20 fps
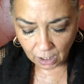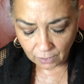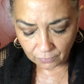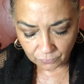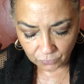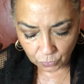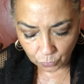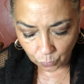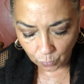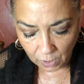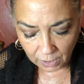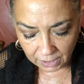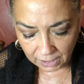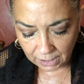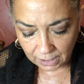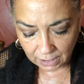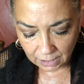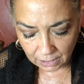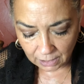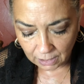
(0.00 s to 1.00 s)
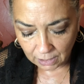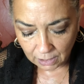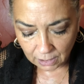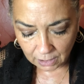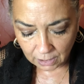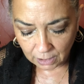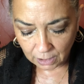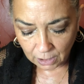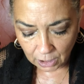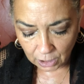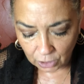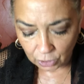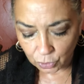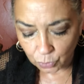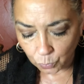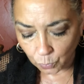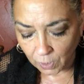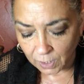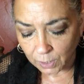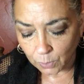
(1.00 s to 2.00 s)
of
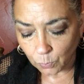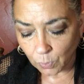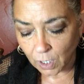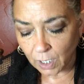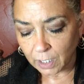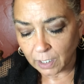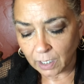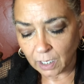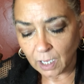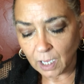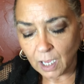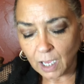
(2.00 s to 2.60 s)
2021.